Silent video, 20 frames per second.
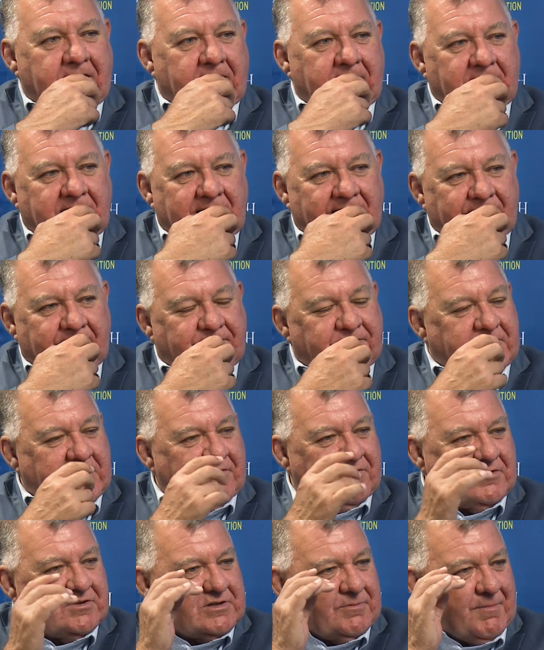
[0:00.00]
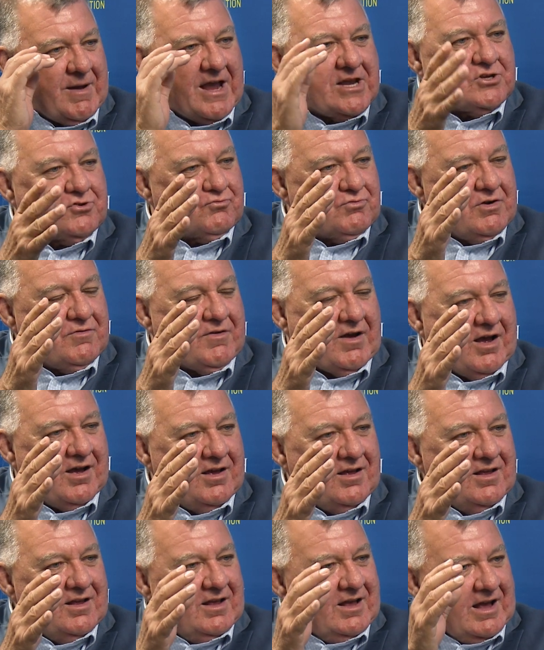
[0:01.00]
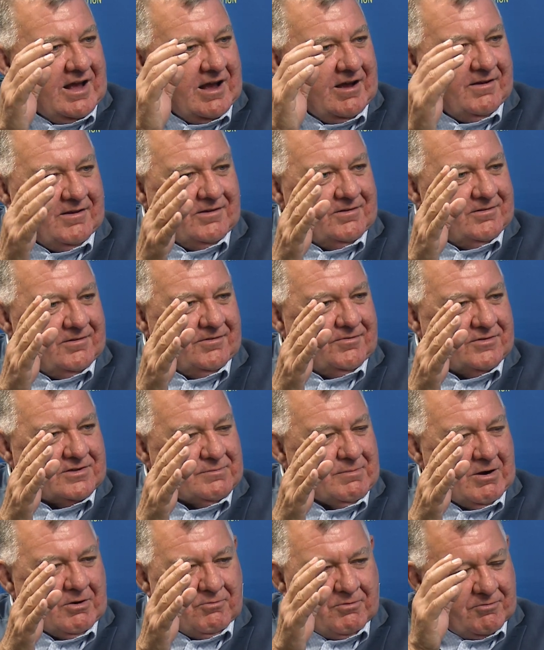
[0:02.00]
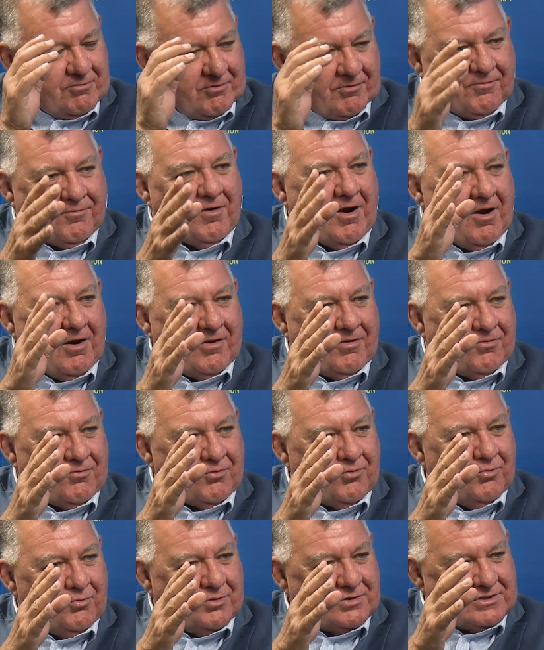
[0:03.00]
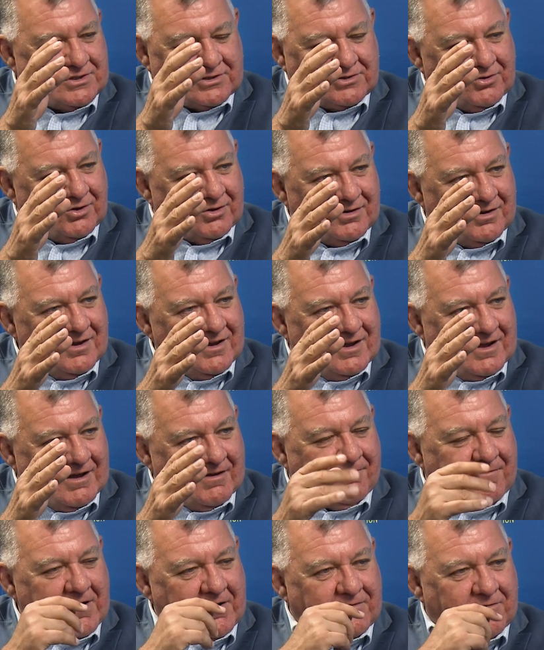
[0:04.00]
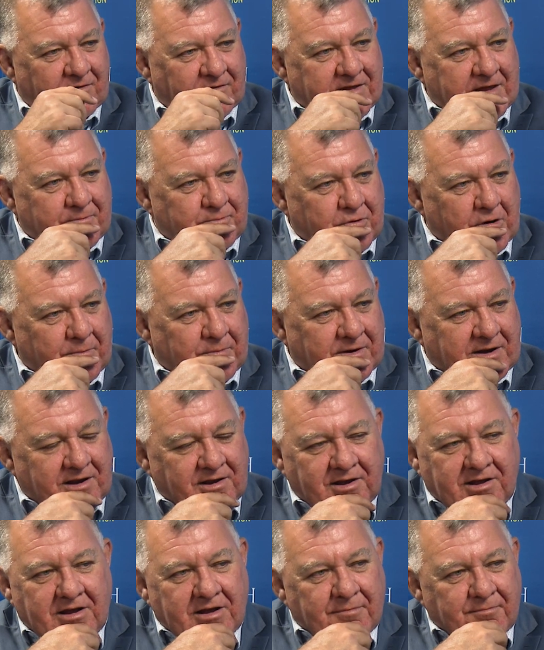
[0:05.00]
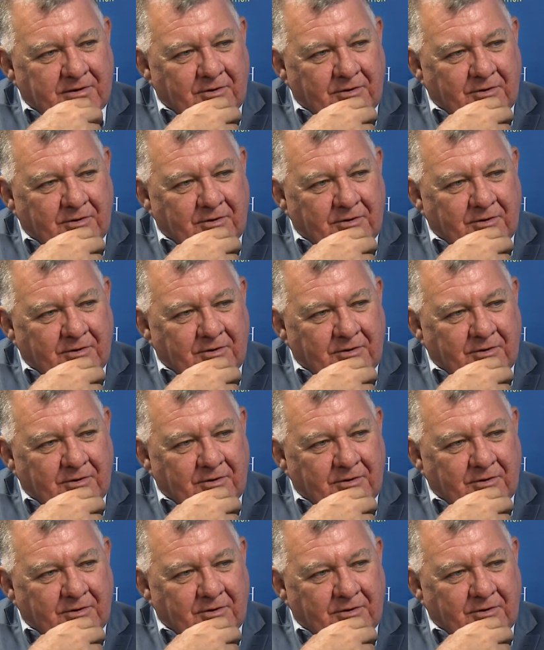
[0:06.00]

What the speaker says: If it's a major river, if it's a major river flowing through, which is not effective on their property.